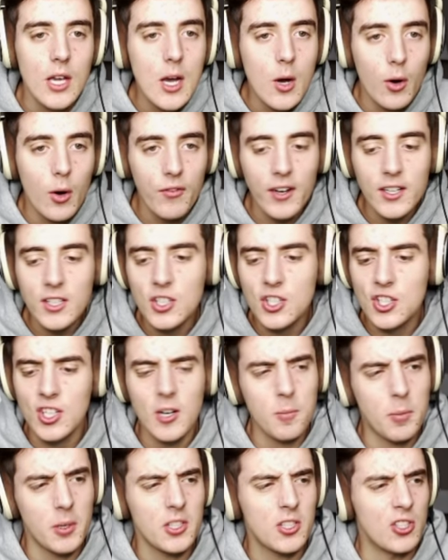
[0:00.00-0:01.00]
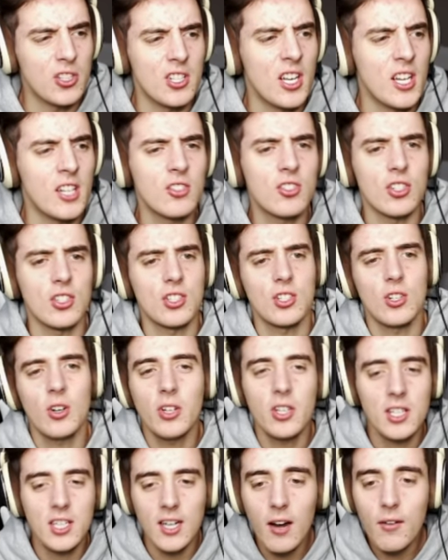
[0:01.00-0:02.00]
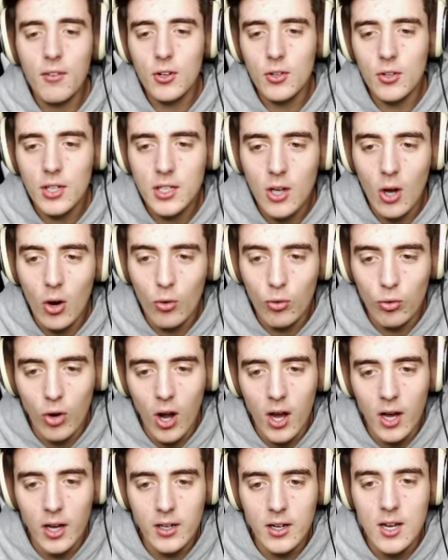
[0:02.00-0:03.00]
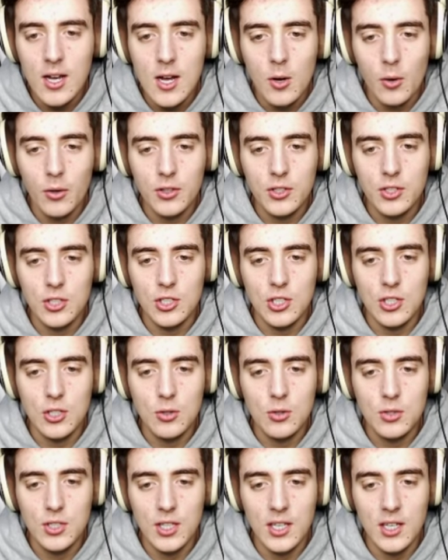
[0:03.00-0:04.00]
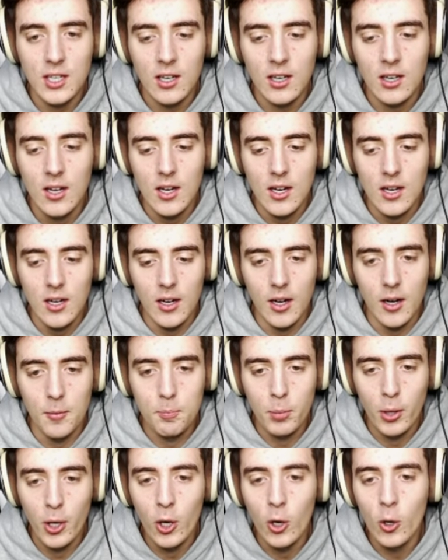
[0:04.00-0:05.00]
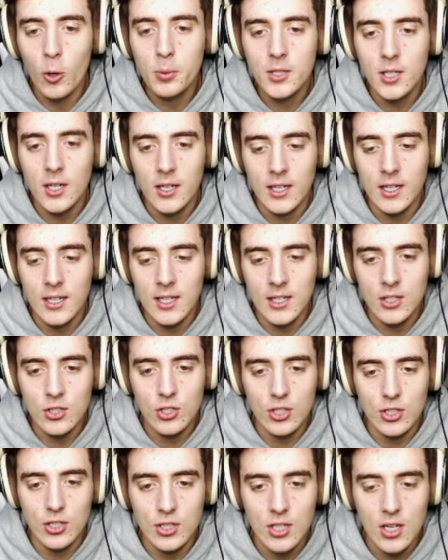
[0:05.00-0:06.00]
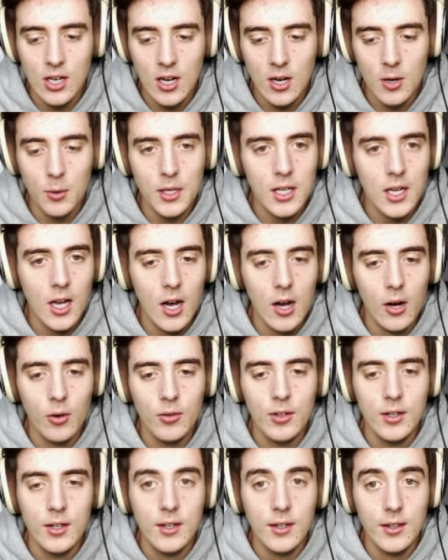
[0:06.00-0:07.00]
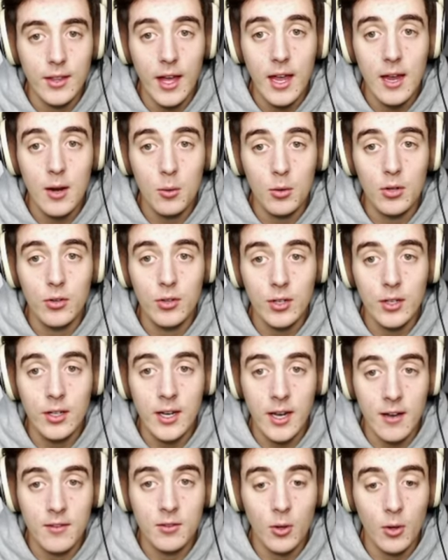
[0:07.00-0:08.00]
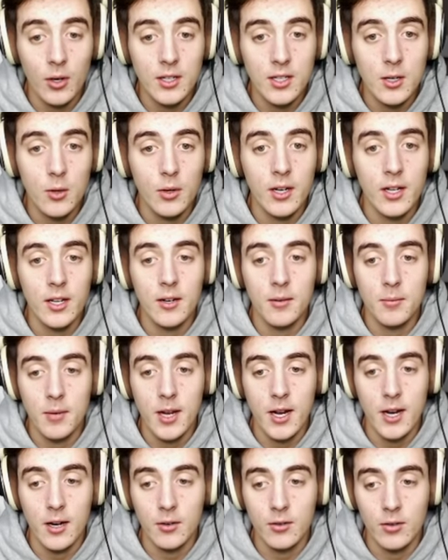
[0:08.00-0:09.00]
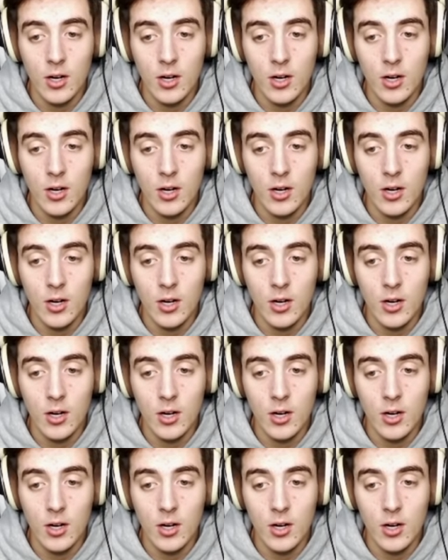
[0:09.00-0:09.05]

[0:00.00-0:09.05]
What if I just did a bunch of ninjas? You know, you can never really go wrong with just using a poop ton of ninjas. Here we go, they will really have no idea what hit them now.